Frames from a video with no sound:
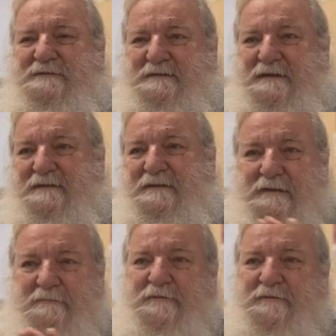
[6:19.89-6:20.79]
to see in the
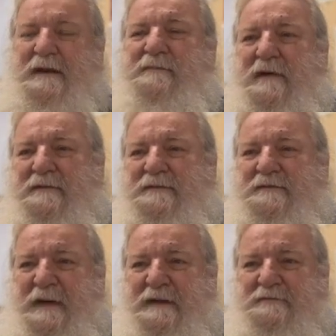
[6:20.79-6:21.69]
infrared part of the
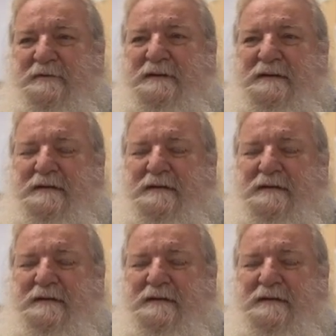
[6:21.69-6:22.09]
spectrum,